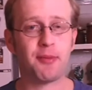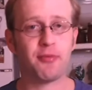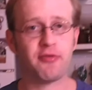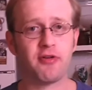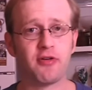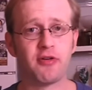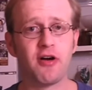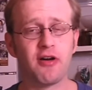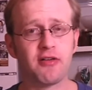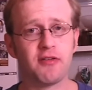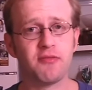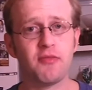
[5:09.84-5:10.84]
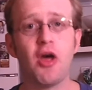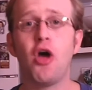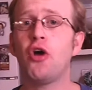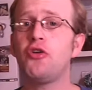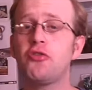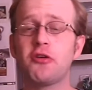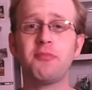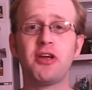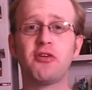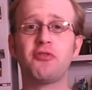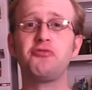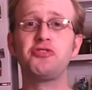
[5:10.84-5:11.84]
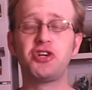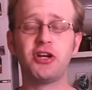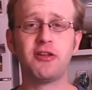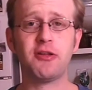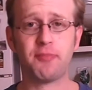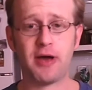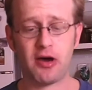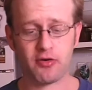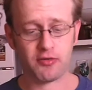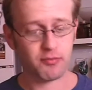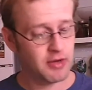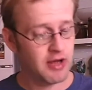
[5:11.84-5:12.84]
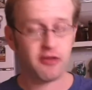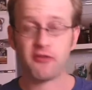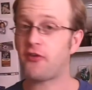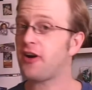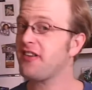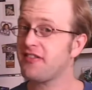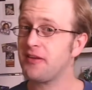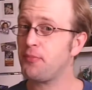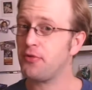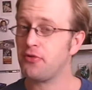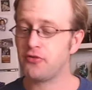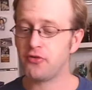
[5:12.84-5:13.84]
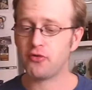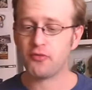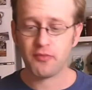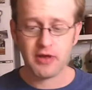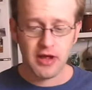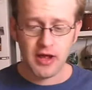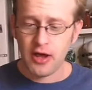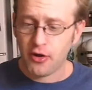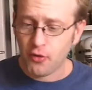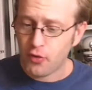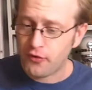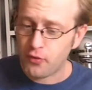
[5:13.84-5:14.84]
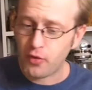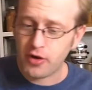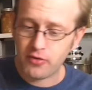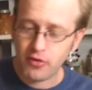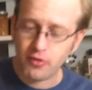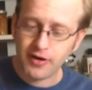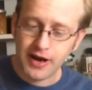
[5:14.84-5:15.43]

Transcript: peppers in your garden, you can make your own chili powder. It's very simple to do. We, we grow